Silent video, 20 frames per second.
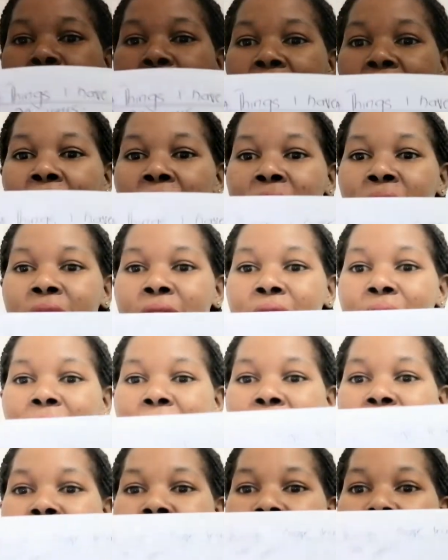things
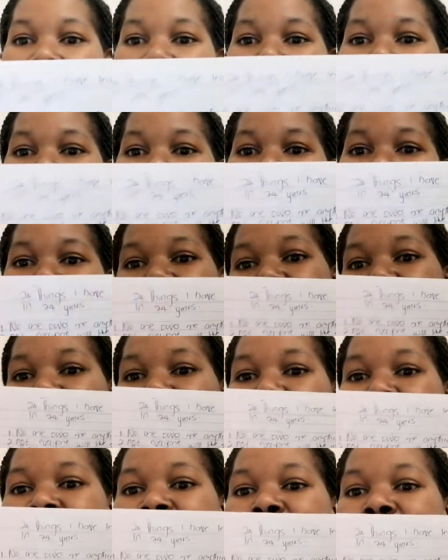that I have
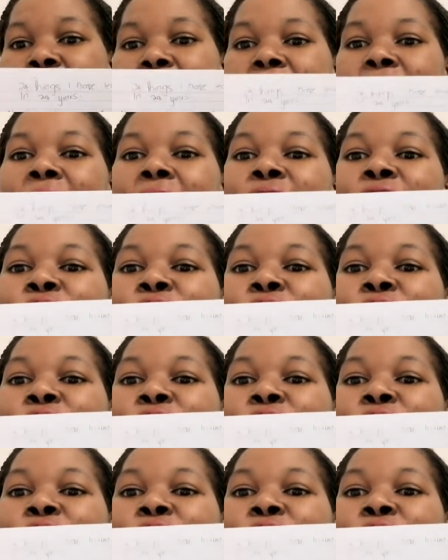learned in